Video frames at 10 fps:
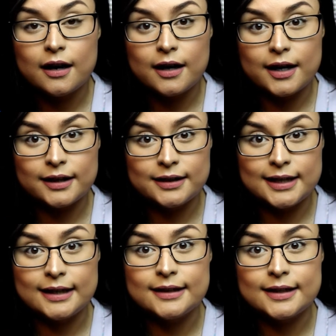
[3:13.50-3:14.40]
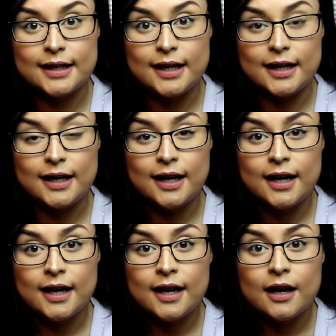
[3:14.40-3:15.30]
intensity
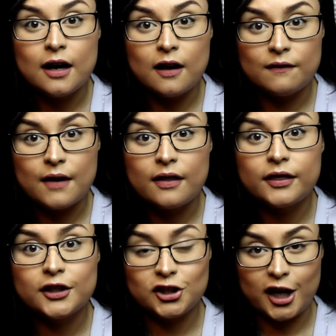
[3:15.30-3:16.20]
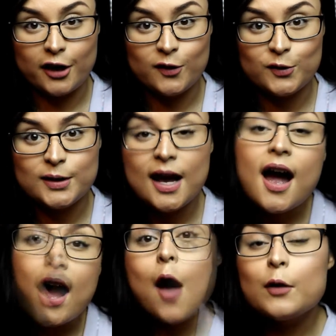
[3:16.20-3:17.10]
of the shadows.
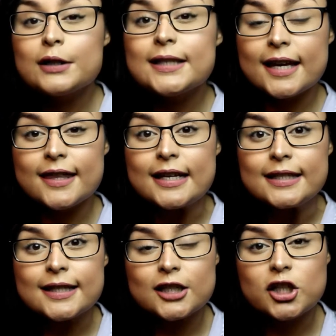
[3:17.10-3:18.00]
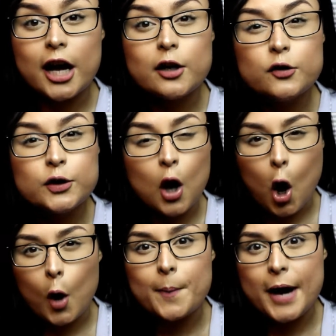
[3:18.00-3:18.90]
I will say this, the shadows
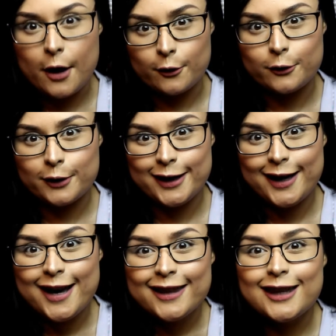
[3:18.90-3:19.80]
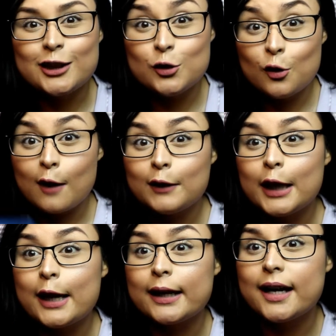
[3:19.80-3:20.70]
are powdery. They do have a
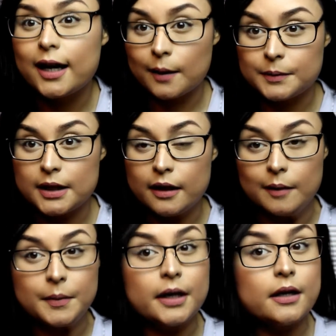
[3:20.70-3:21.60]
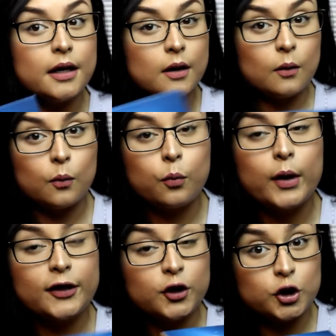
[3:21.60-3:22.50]
lot of kick up to them
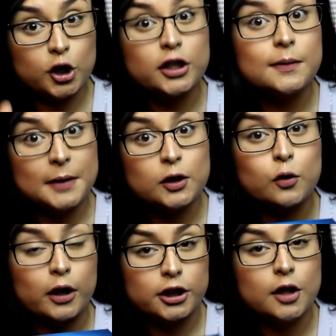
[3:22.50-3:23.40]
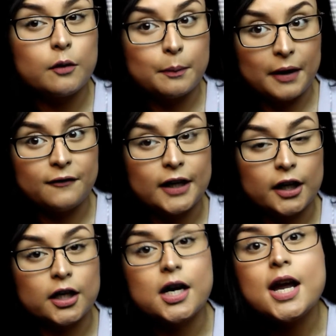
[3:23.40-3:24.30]
with just me swatching with my
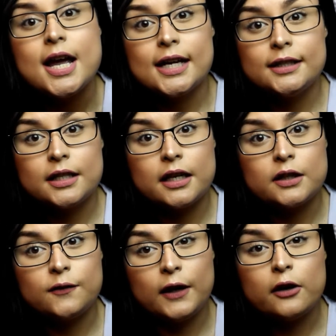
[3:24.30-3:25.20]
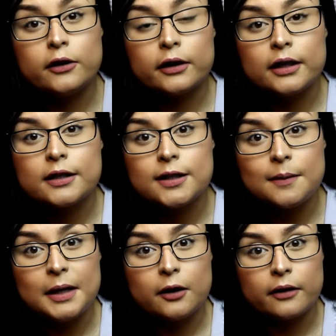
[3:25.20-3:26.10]
finger. In today's video, you're gonna see
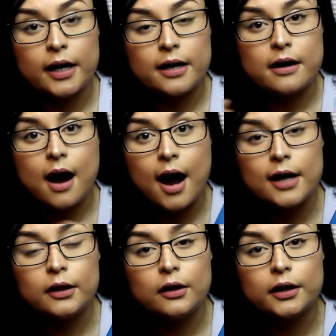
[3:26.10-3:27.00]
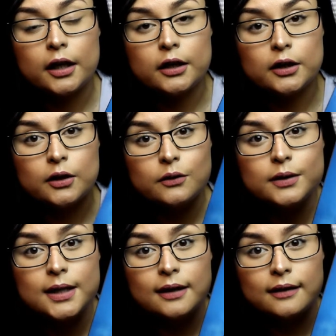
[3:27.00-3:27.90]
me create an eye look
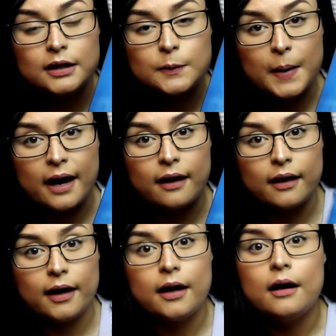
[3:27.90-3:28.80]
using this palette,